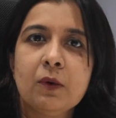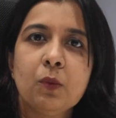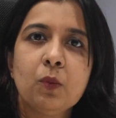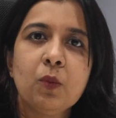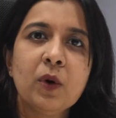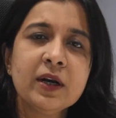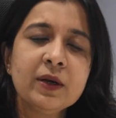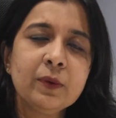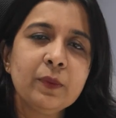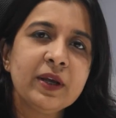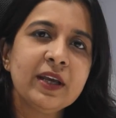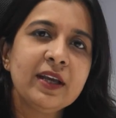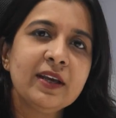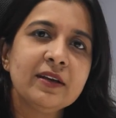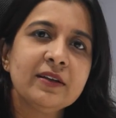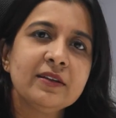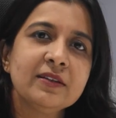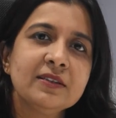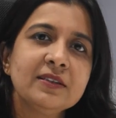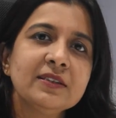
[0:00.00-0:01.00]
One way
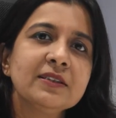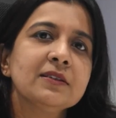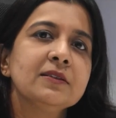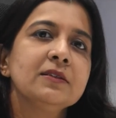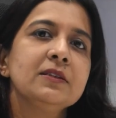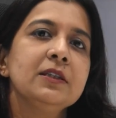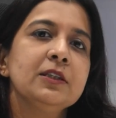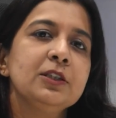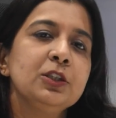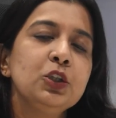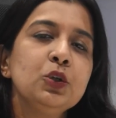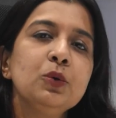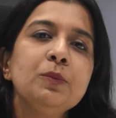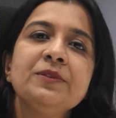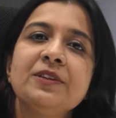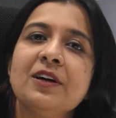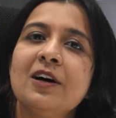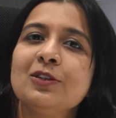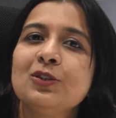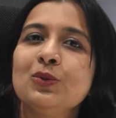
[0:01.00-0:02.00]
is the
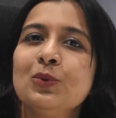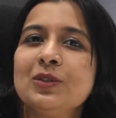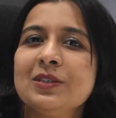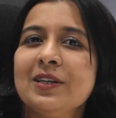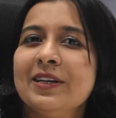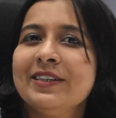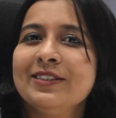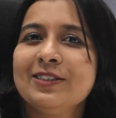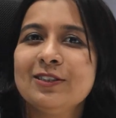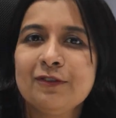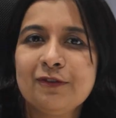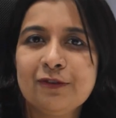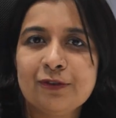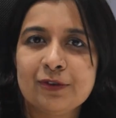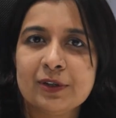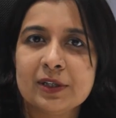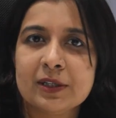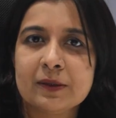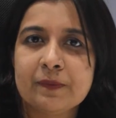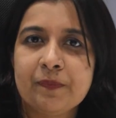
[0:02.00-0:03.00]
tubes are totally
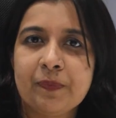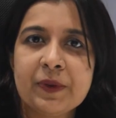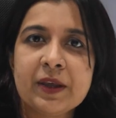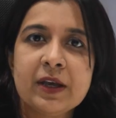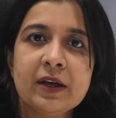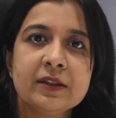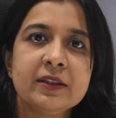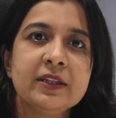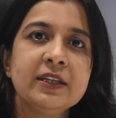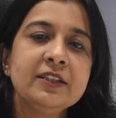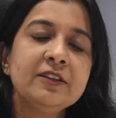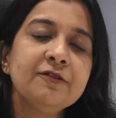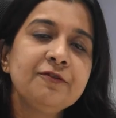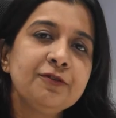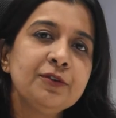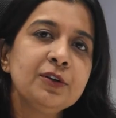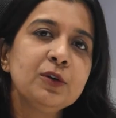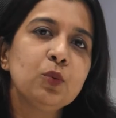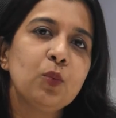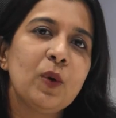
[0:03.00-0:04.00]
different. The
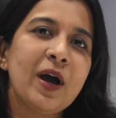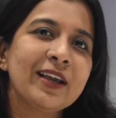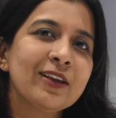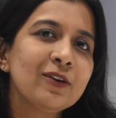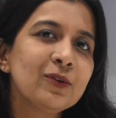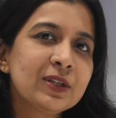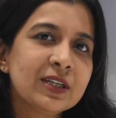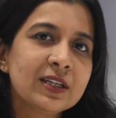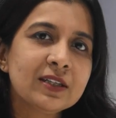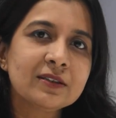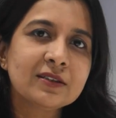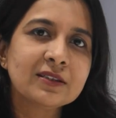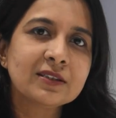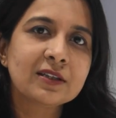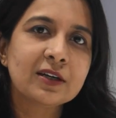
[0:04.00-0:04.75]
different vacutainers